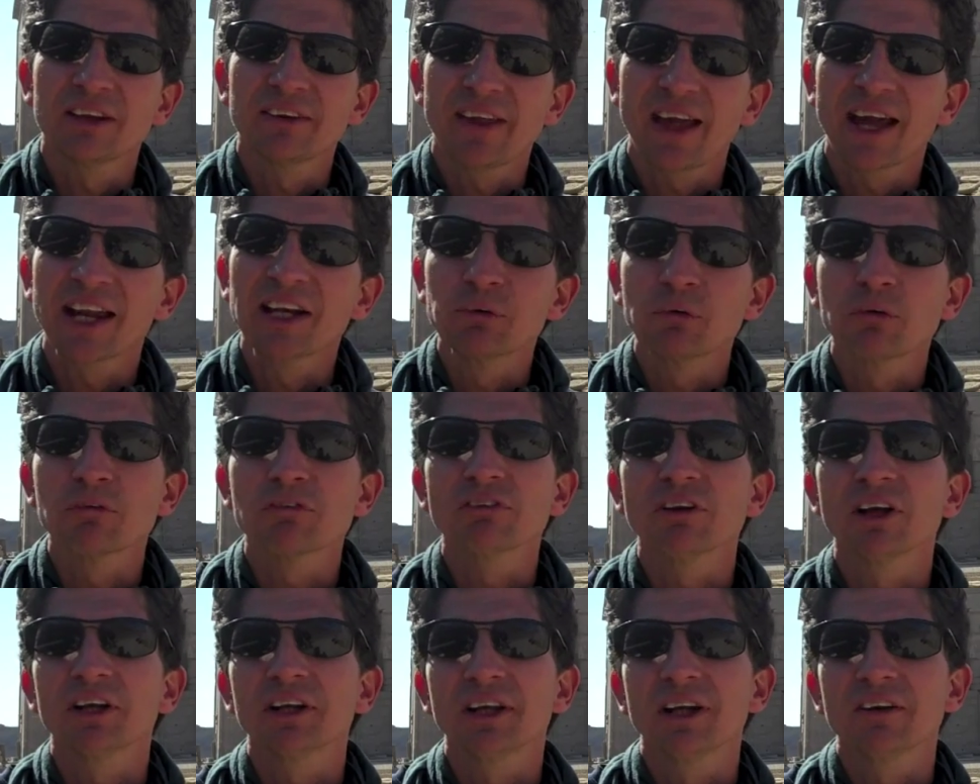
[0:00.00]
the annual
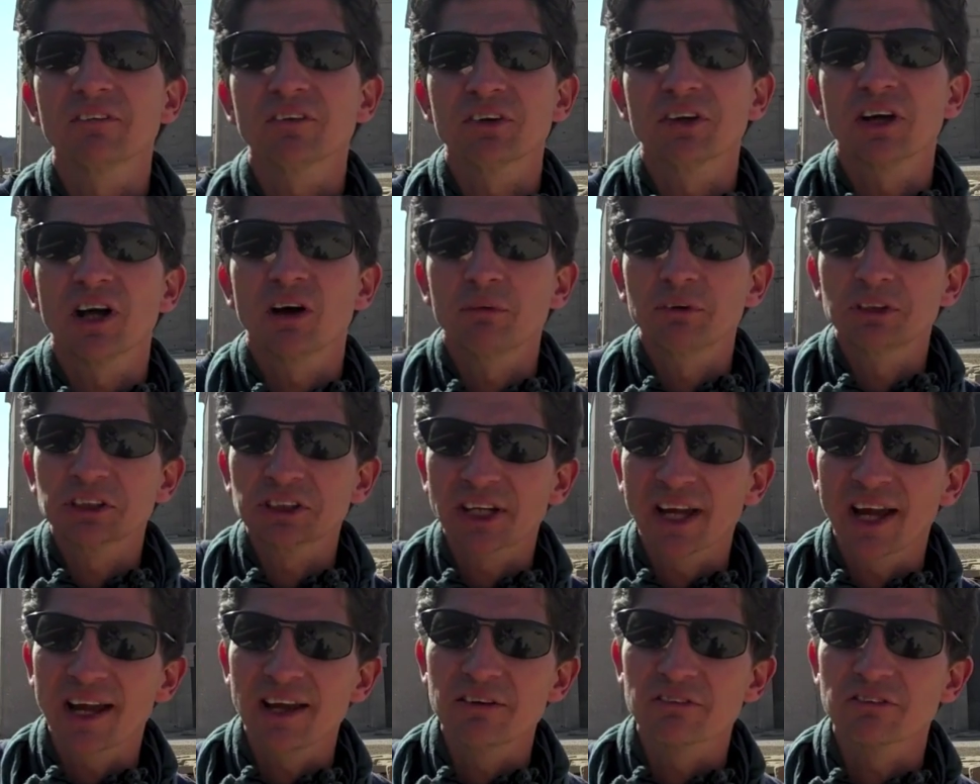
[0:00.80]
flooding of the Nile, which
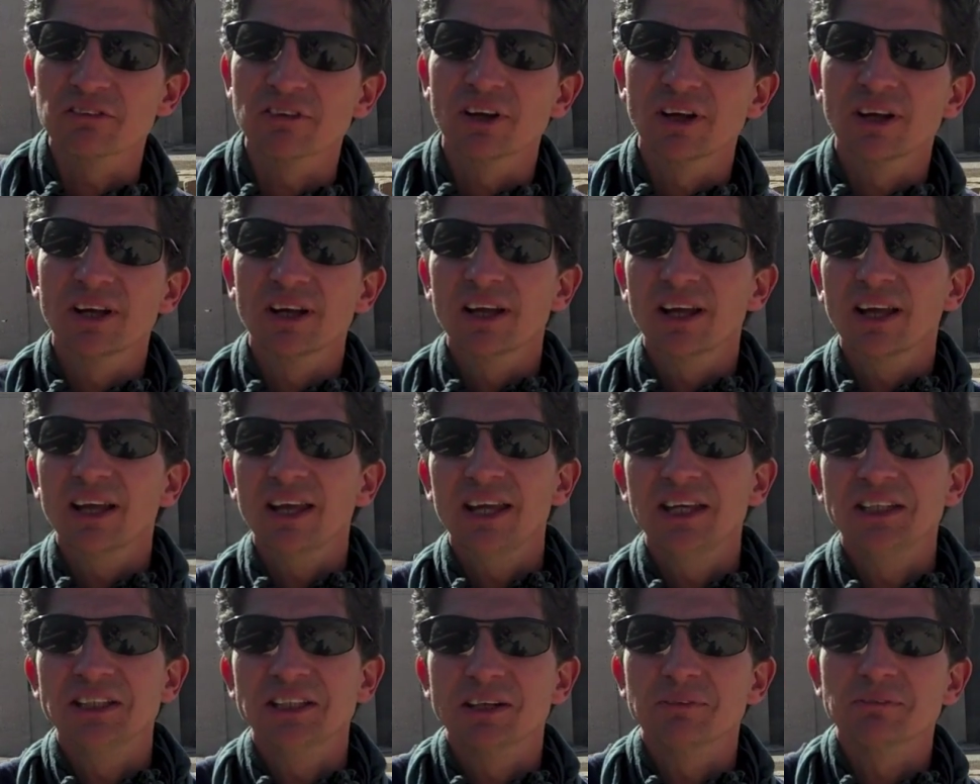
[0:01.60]
gave
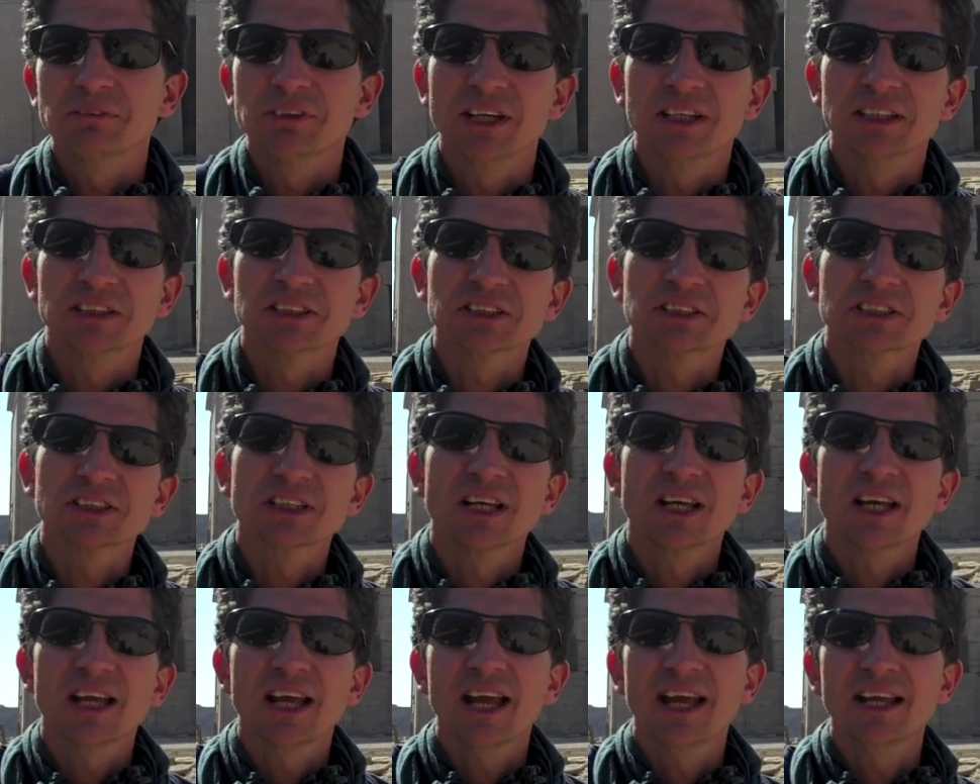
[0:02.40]
Egypt
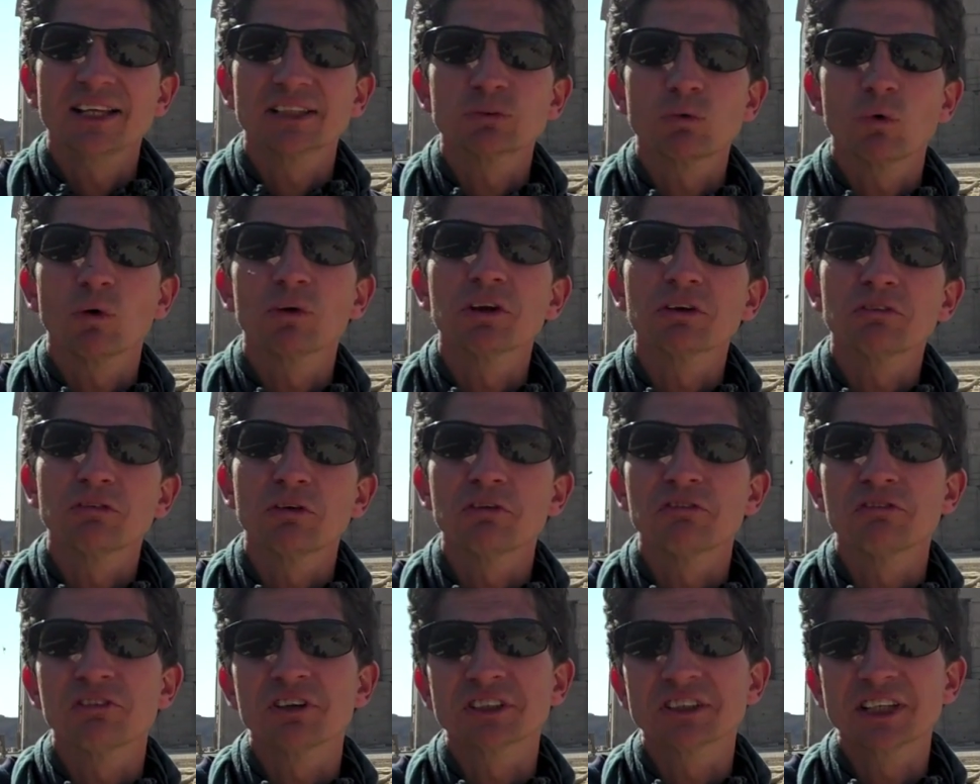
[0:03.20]
its wonderful
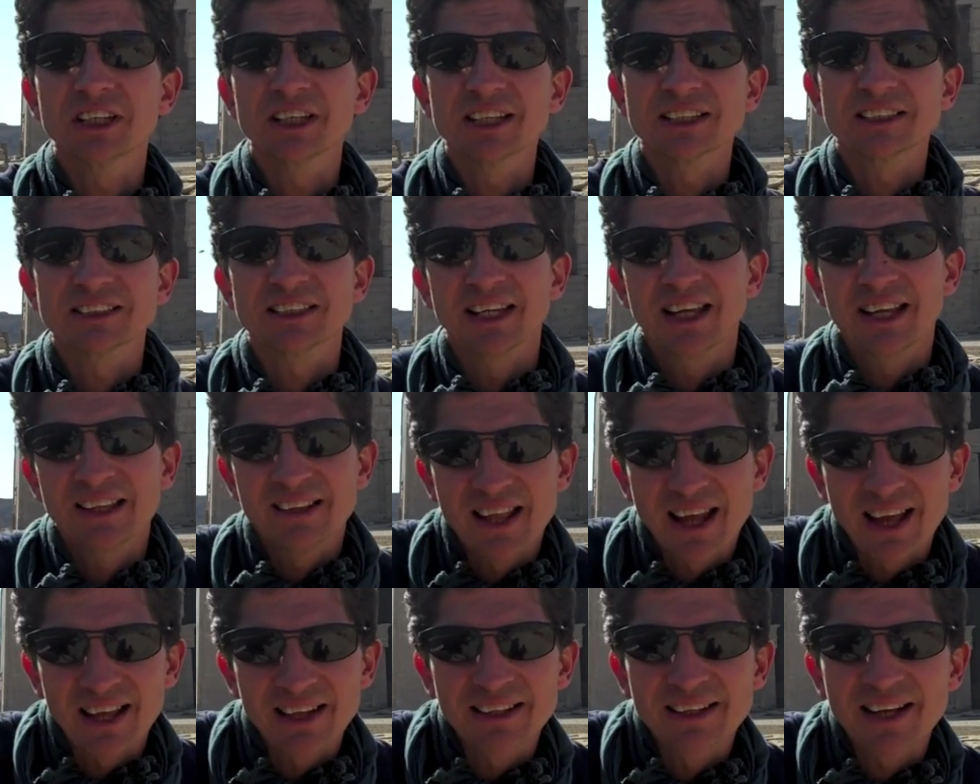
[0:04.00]
fertility in
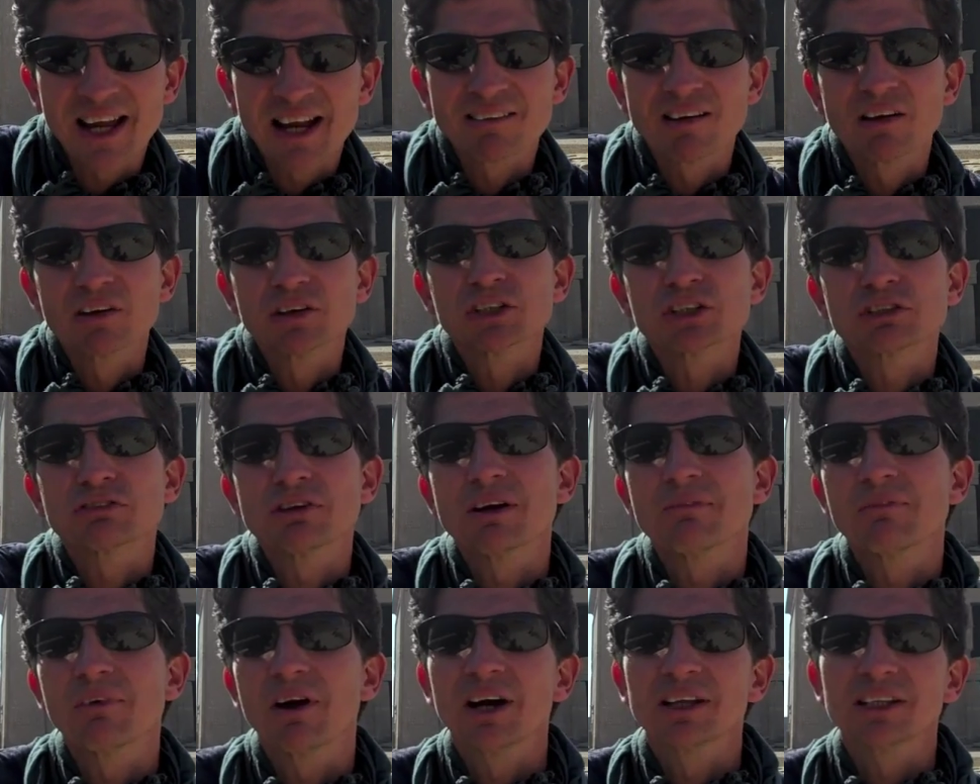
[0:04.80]
that narrow
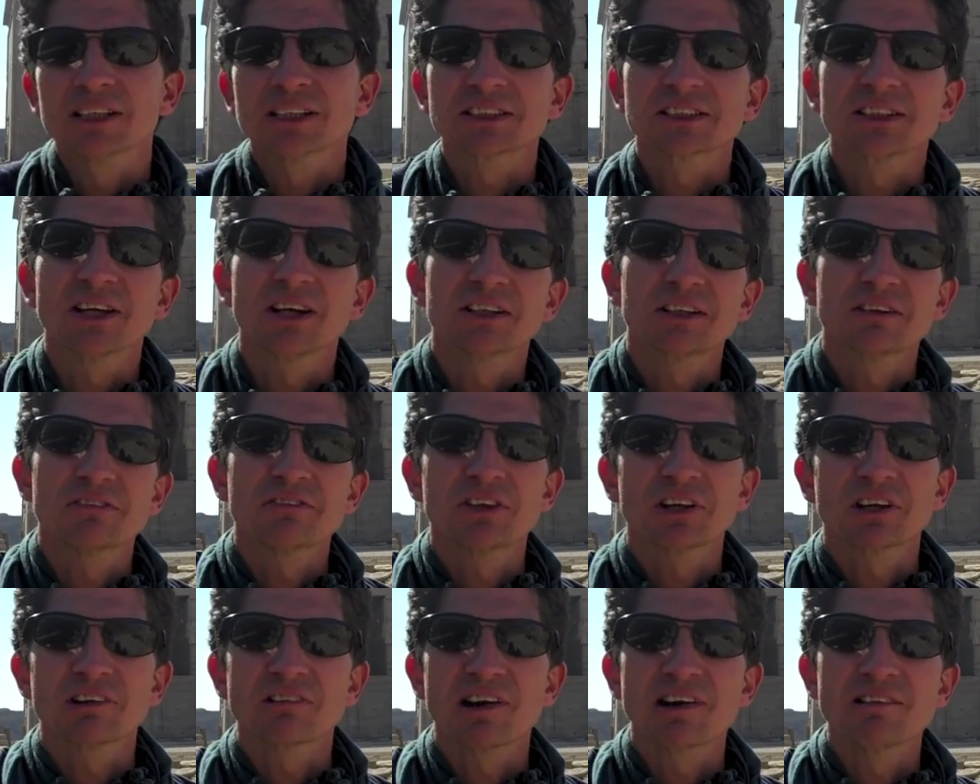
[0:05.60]
strip either side of
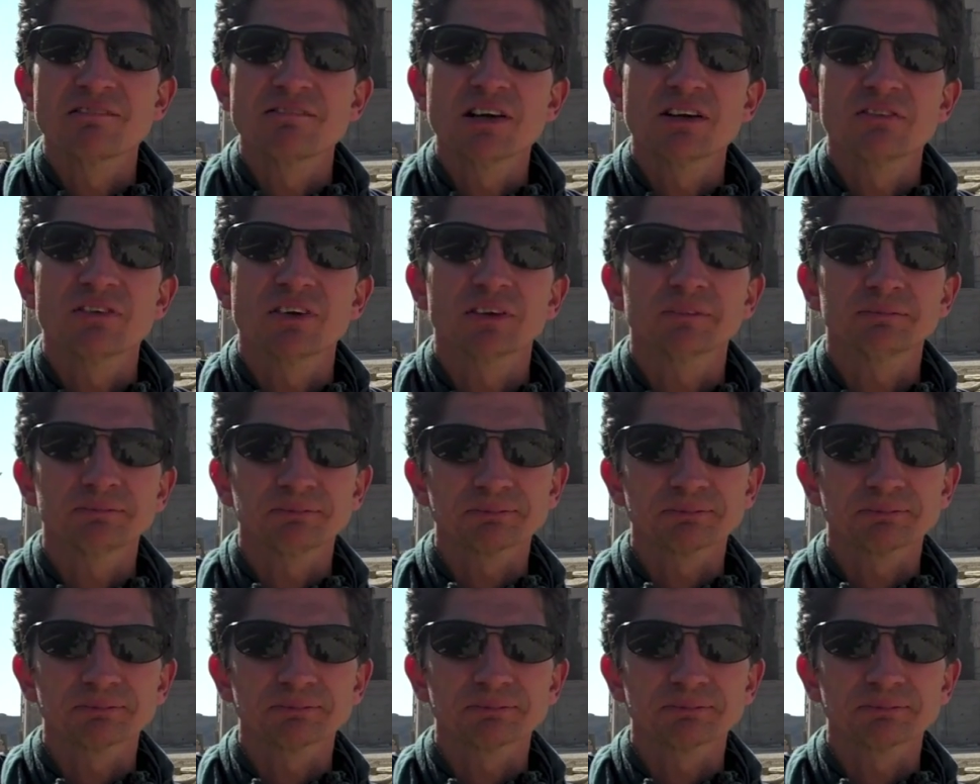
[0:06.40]
the great river.